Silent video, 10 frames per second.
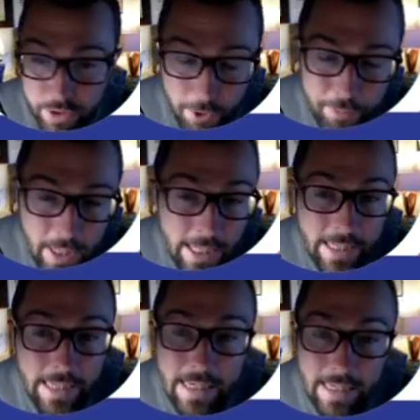So,
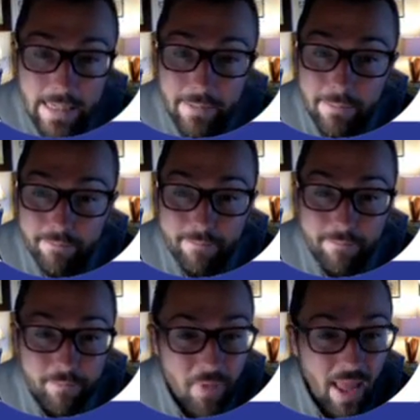and
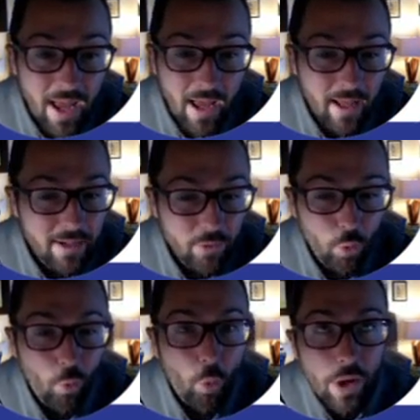
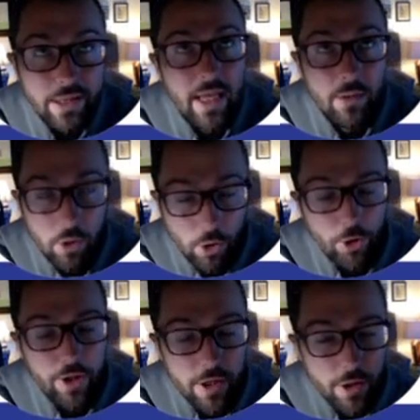what they
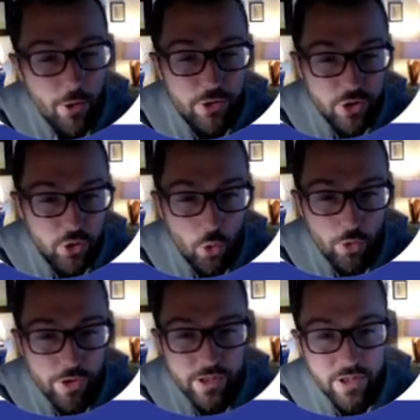learn in those
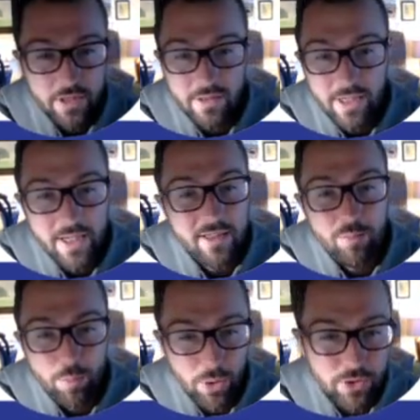stories
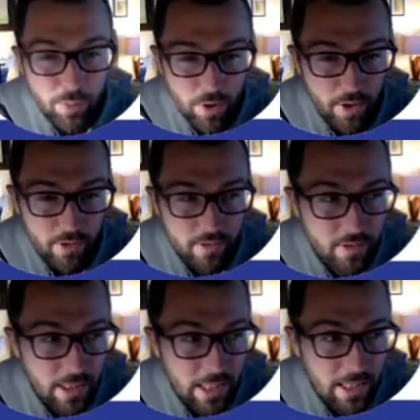isn't built upon.
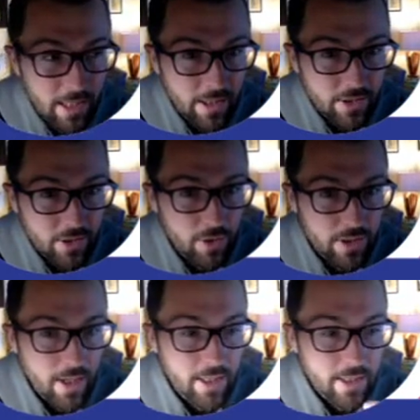So it's
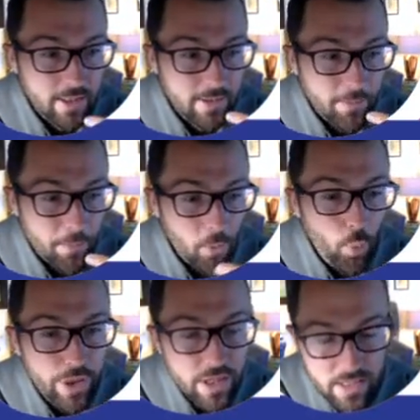like
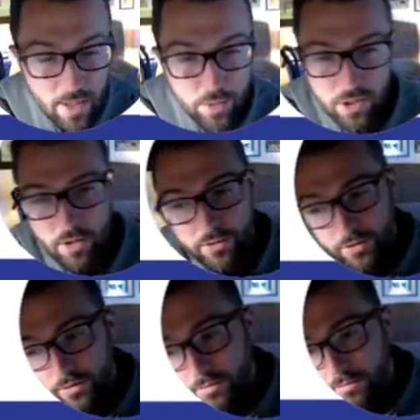with the stem
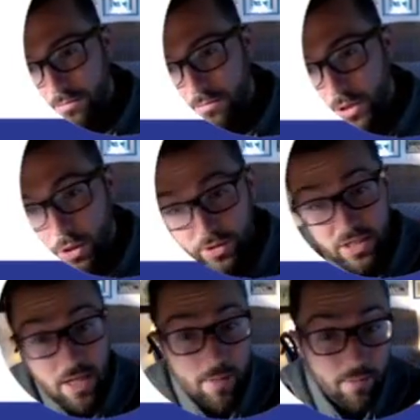cells,
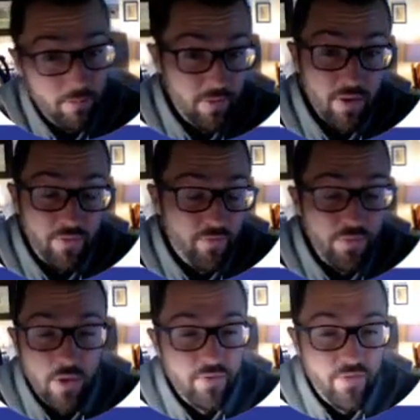
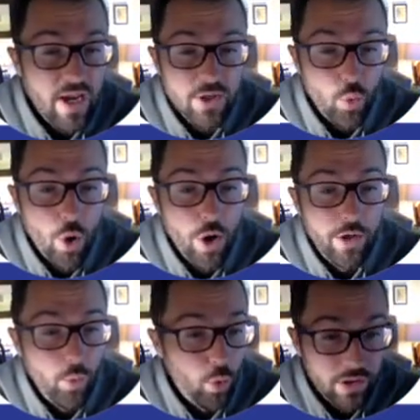the phase
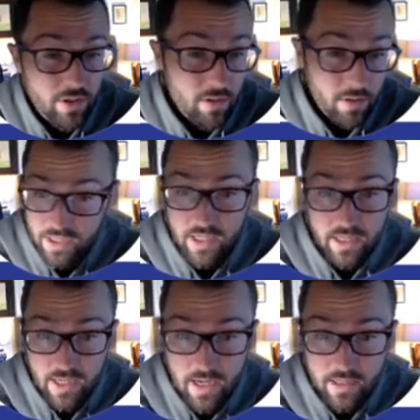1 was a
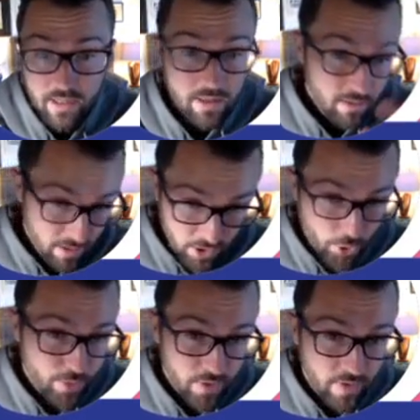success in
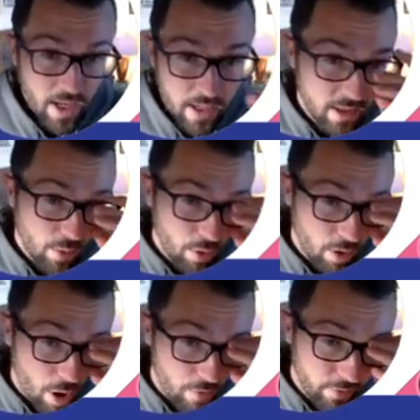terms of getting someone
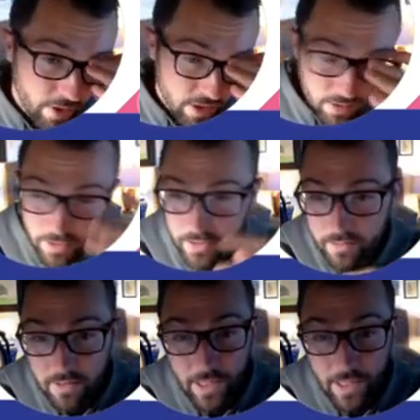off of insulin.